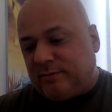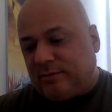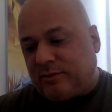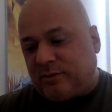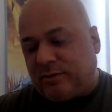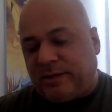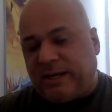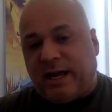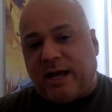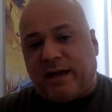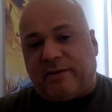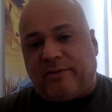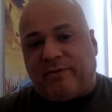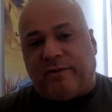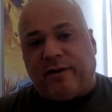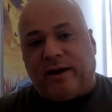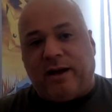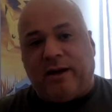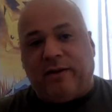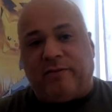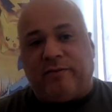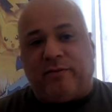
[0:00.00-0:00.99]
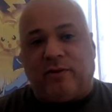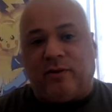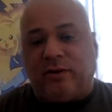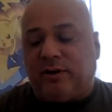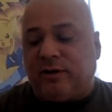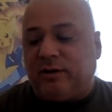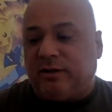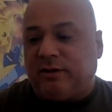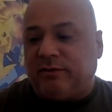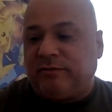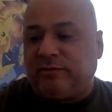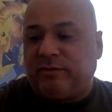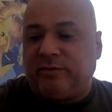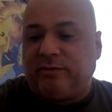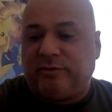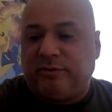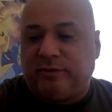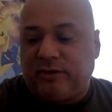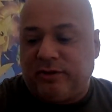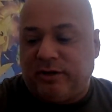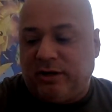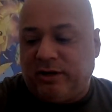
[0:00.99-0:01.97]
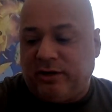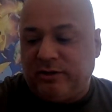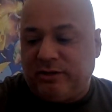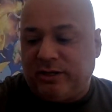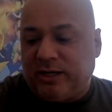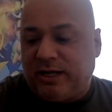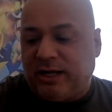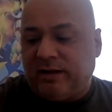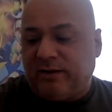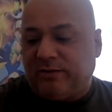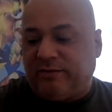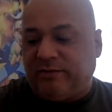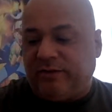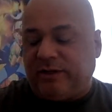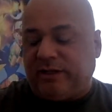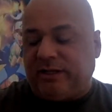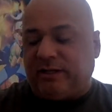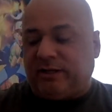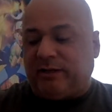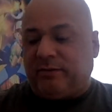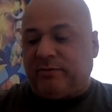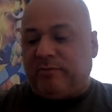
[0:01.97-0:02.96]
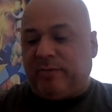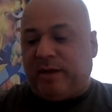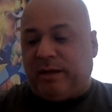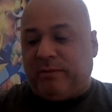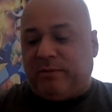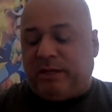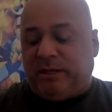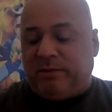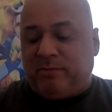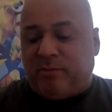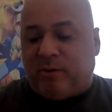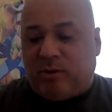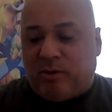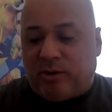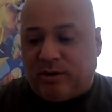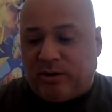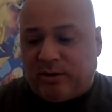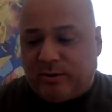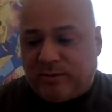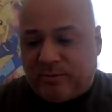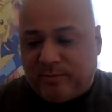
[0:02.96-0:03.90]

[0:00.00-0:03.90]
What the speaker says: 3 out of 5 for $100 figure, maybe more.